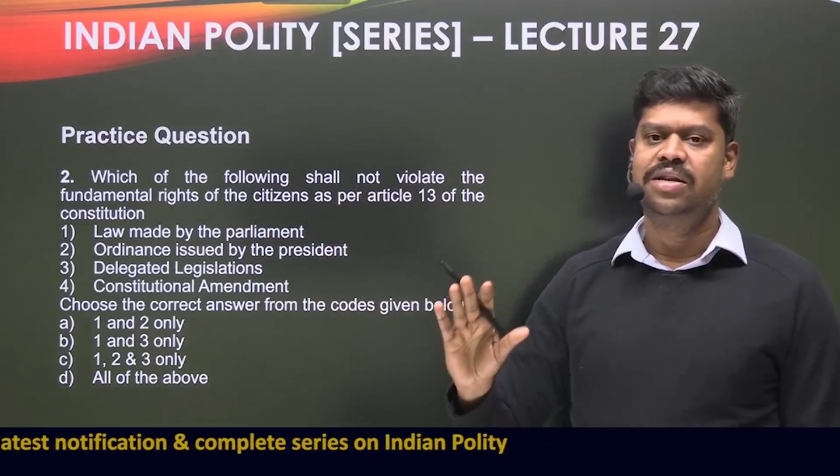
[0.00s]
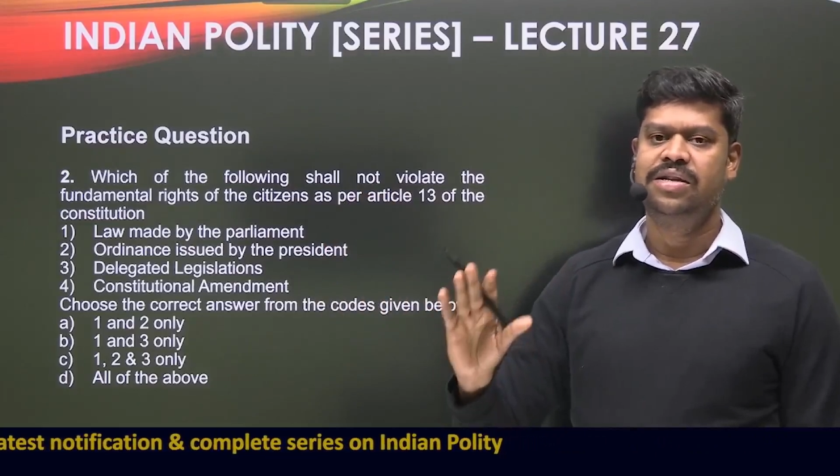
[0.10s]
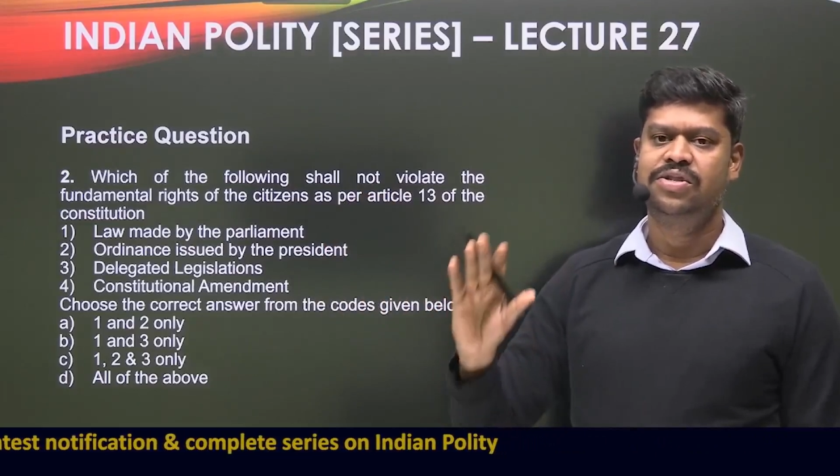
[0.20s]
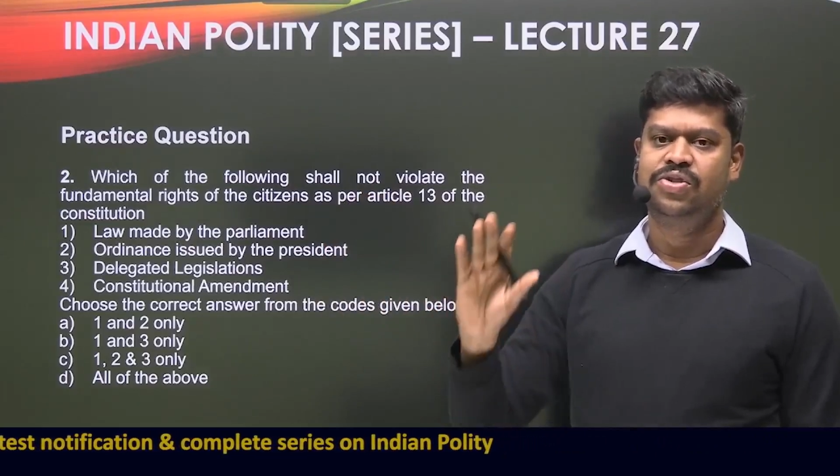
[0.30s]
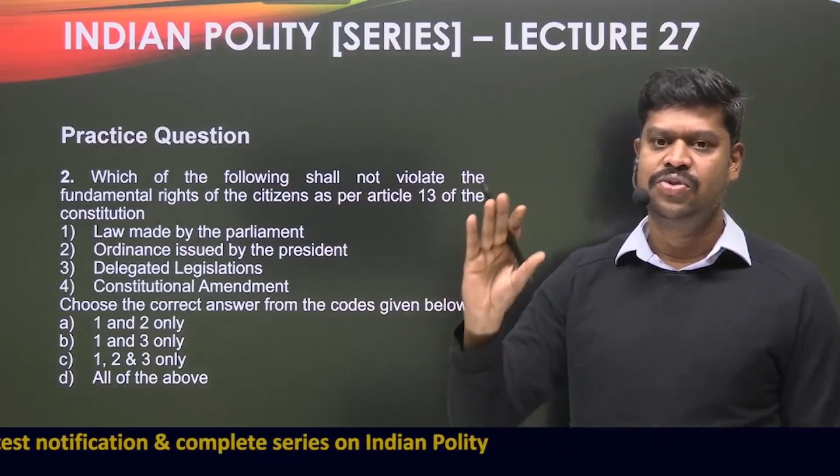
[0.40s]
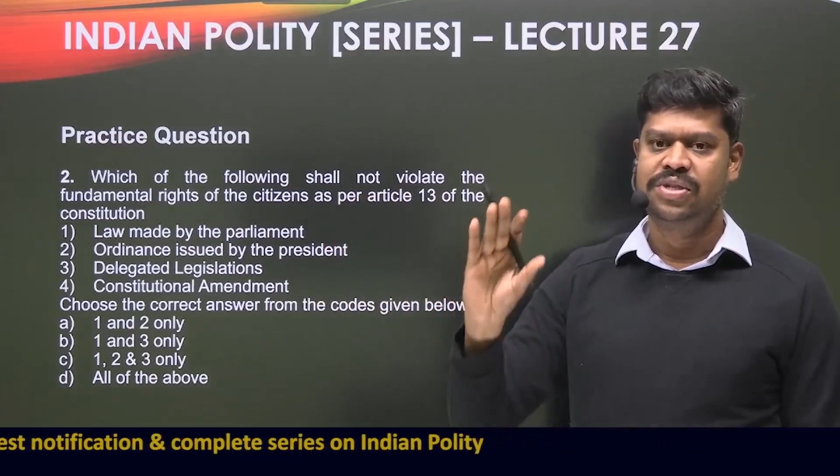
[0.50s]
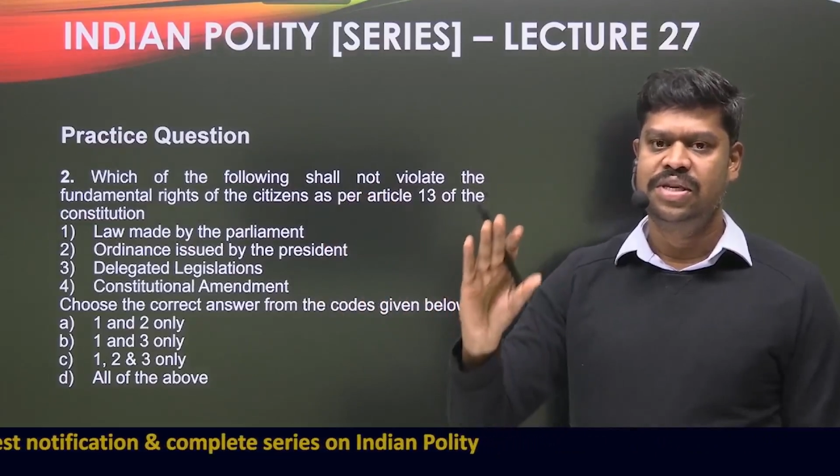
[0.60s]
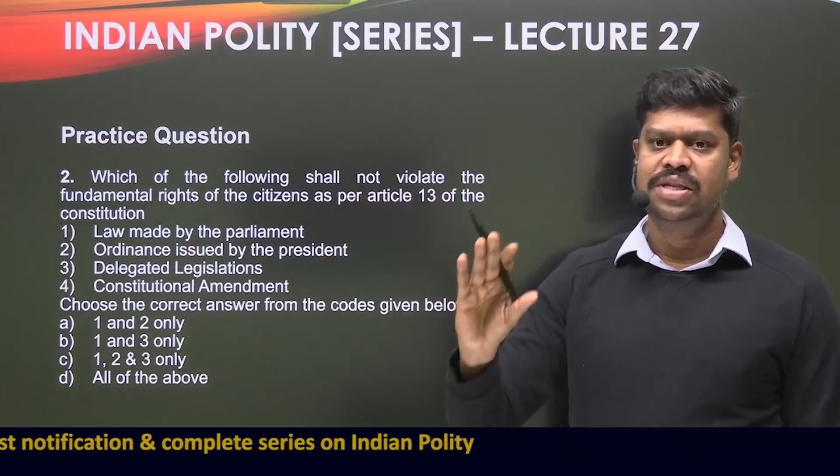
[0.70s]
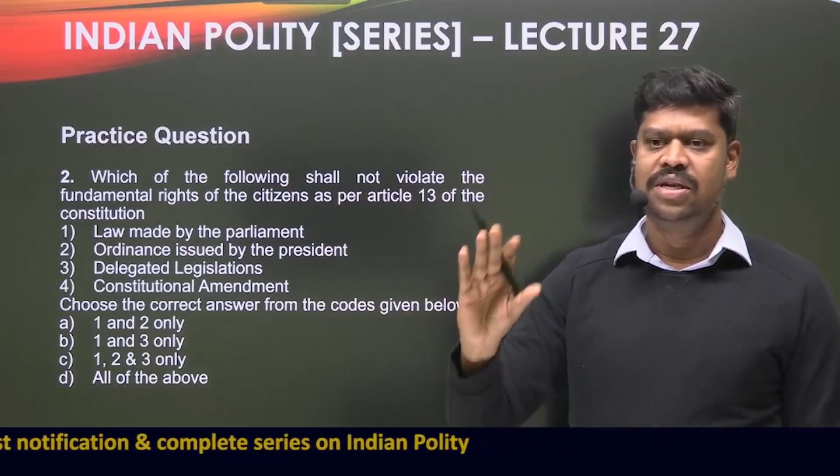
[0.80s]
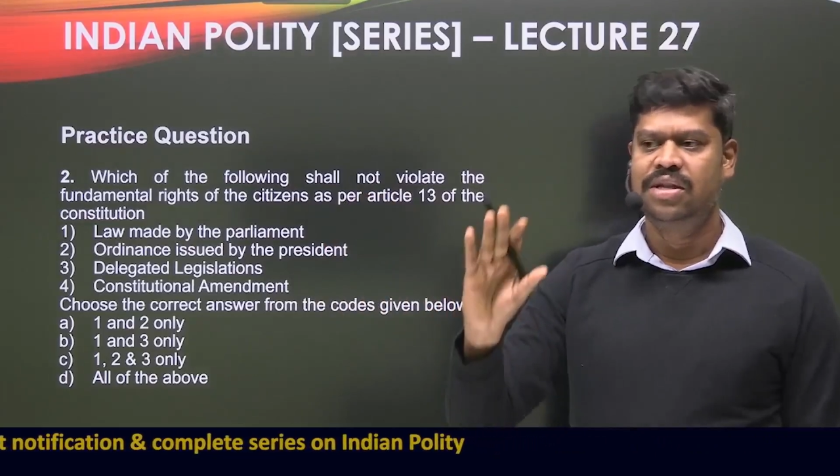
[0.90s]
is to
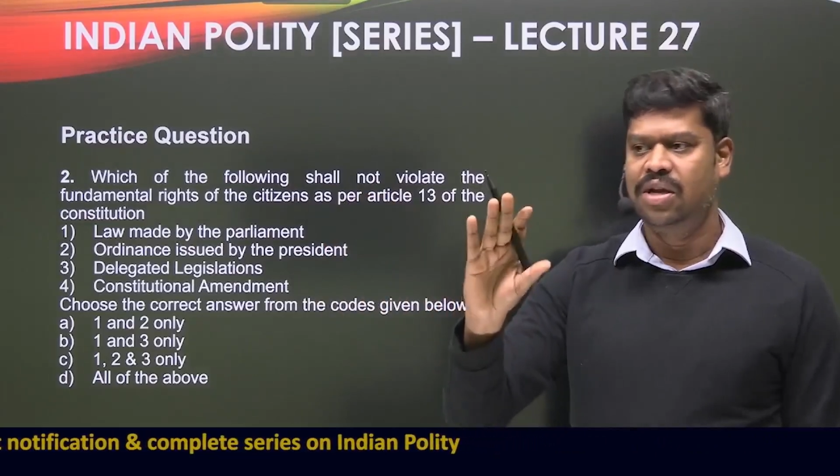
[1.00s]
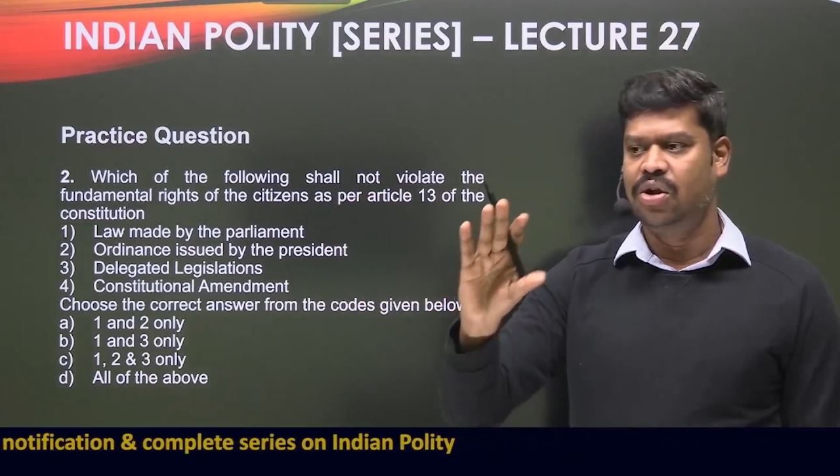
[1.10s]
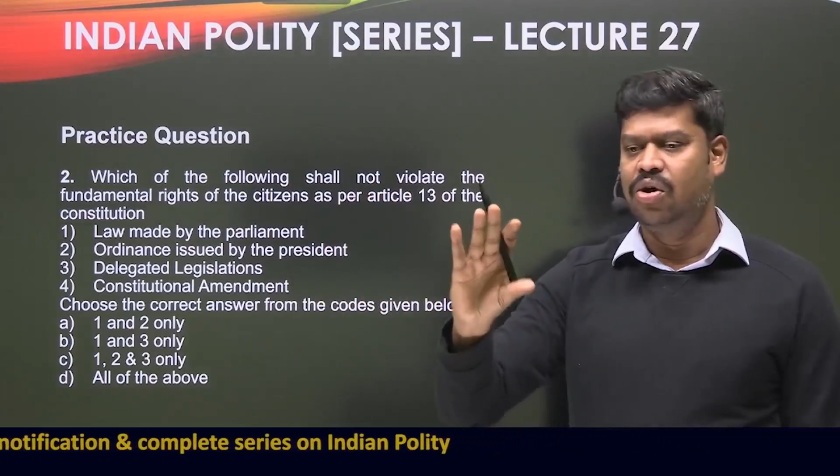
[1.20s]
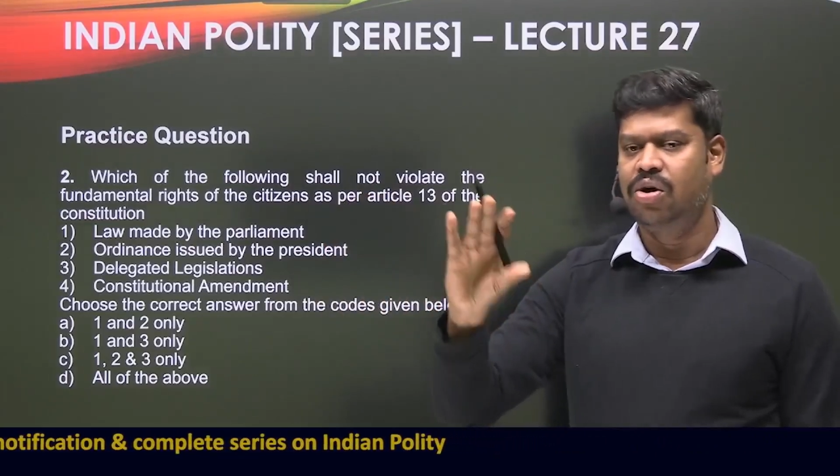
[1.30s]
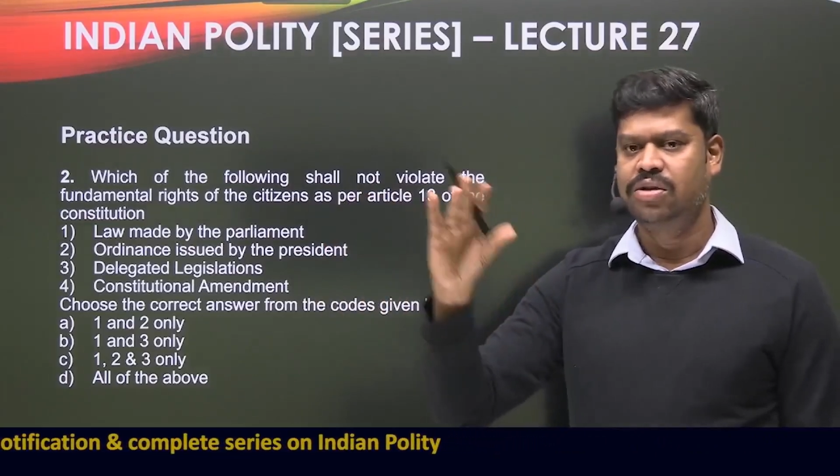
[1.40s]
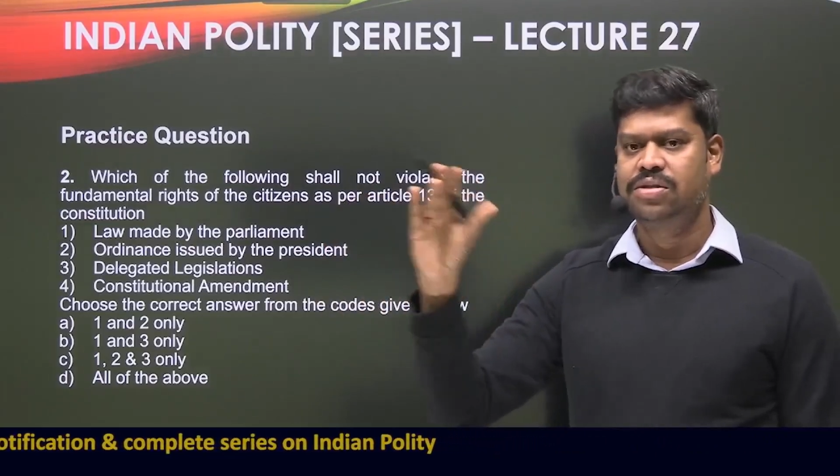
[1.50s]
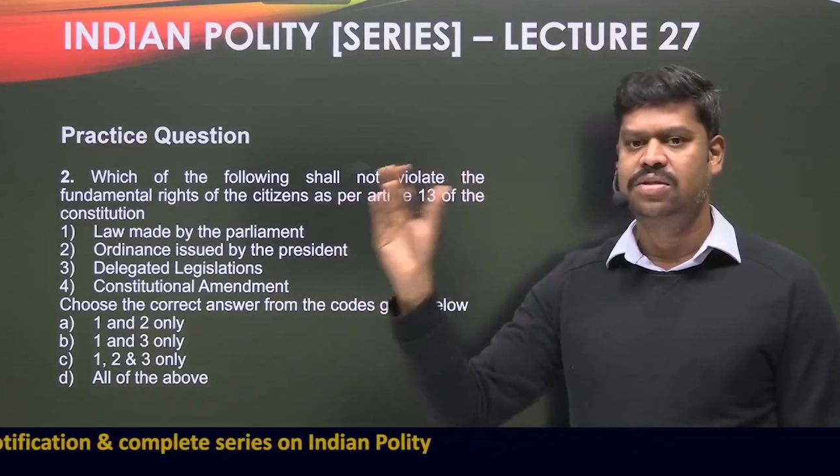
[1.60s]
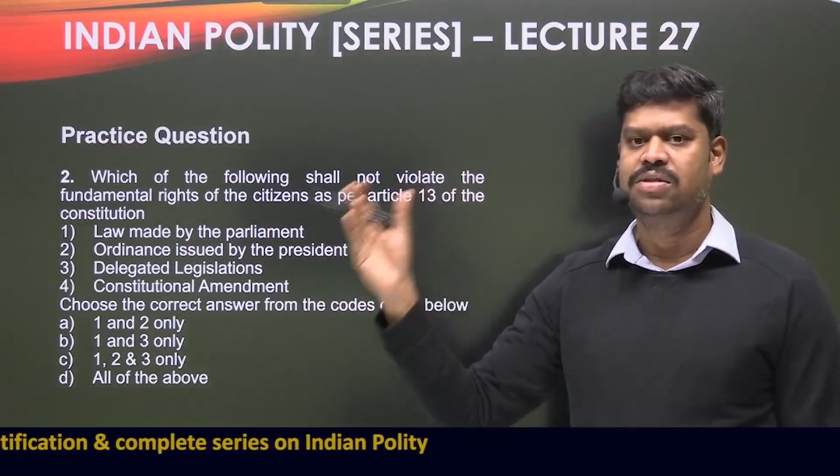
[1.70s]
see that the laws